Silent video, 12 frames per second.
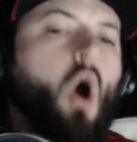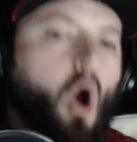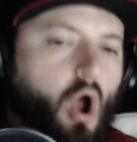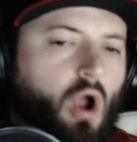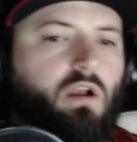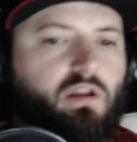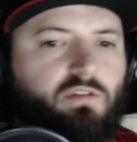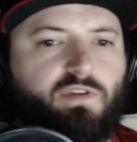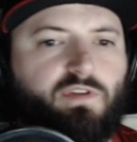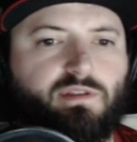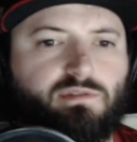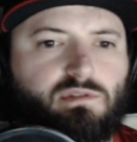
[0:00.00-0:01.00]
are
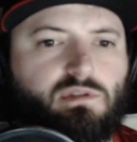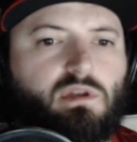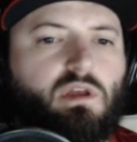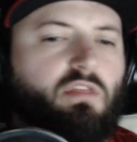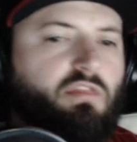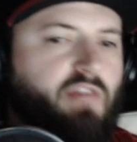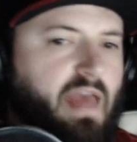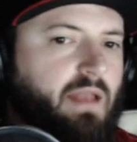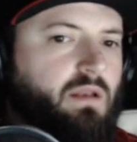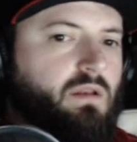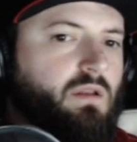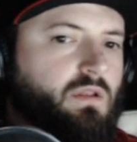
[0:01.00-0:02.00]
convinced
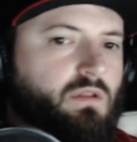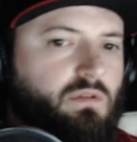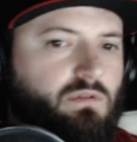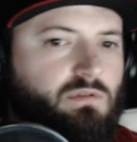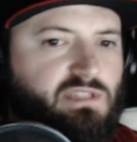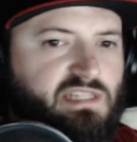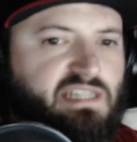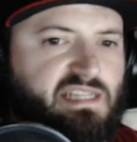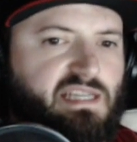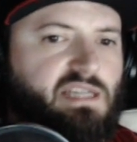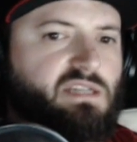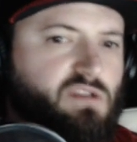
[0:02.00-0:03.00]
that
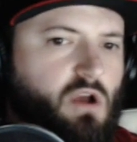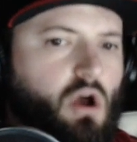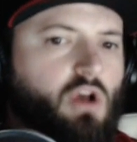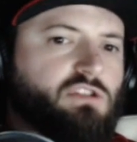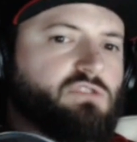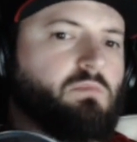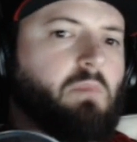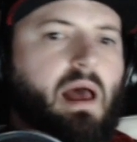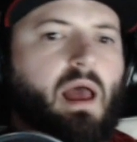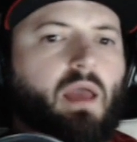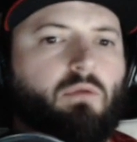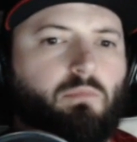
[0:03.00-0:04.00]
CTE is caused
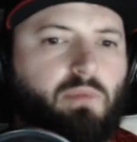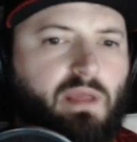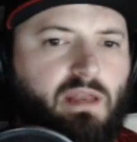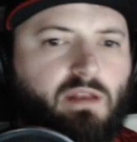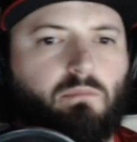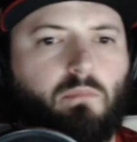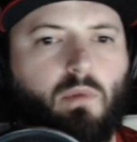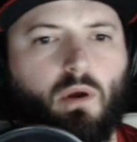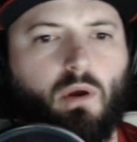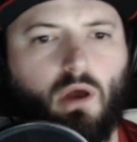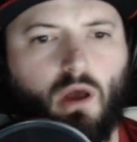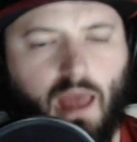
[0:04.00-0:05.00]
by repeated
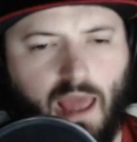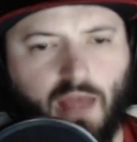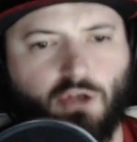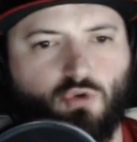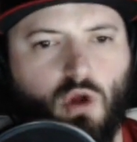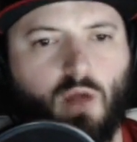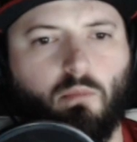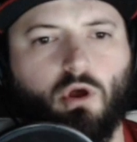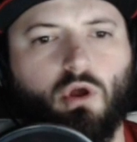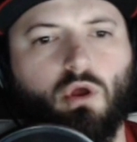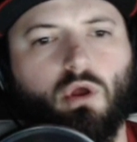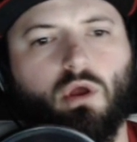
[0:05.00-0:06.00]
head trauma